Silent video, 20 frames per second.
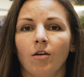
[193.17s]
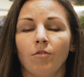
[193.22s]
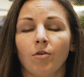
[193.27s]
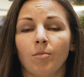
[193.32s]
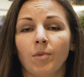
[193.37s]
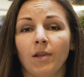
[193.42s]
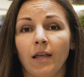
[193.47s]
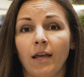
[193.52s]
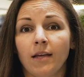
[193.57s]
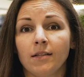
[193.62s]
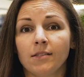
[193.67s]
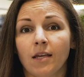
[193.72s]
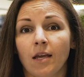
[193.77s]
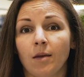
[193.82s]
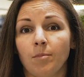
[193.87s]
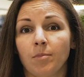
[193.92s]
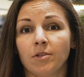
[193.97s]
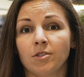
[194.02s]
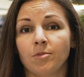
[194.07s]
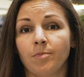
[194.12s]
From a
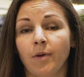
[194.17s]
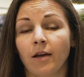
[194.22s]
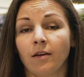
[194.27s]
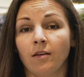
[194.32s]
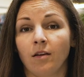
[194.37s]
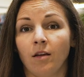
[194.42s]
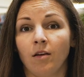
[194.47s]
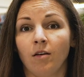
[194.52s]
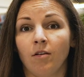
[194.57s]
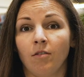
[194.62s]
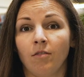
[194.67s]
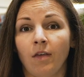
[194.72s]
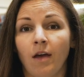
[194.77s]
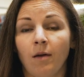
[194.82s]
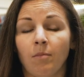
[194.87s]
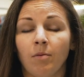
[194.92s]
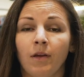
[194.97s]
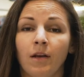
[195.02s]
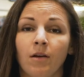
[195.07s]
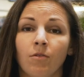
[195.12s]
landscape perspective,
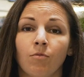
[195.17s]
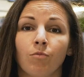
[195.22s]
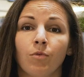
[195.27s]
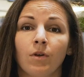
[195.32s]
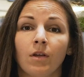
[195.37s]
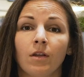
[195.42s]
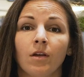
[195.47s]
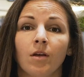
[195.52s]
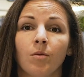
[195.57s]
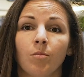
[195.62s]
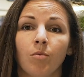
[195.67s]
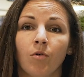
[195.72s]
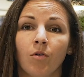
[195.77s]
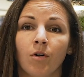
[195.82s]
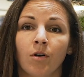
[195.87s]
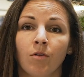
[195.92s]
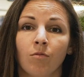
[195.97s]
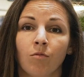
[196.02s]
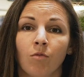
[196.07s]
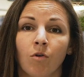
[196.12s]
that played a really
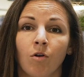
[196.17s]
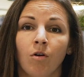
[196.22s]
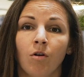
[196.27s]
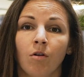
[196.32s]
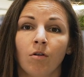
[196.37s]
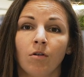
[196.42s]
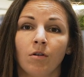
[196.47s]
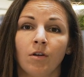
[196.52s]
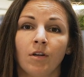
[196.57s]
important role.